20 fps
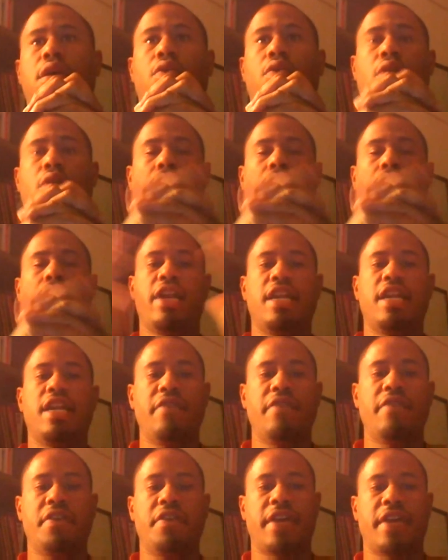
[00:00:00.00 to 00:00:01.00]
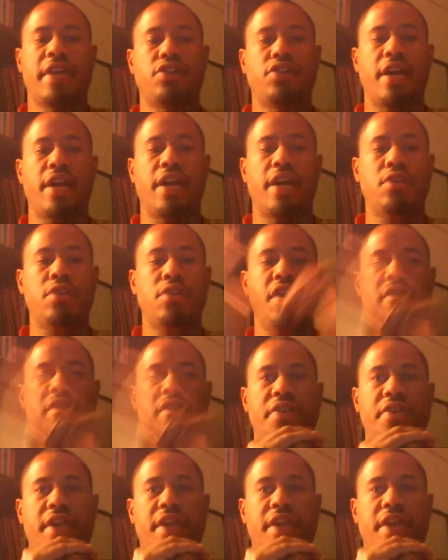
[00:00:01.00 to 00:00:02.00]
or I'm reading everything, trying to do
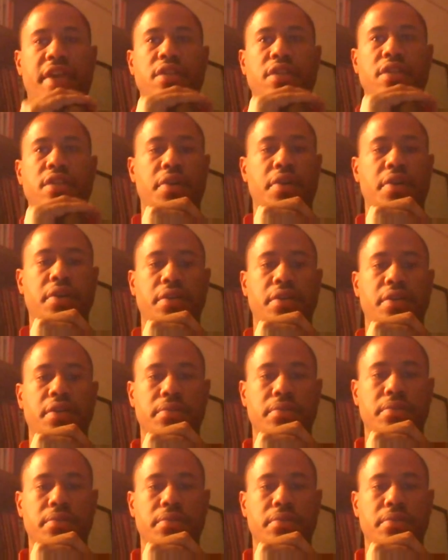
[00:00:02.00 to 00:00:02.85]
everything, and they do nothing.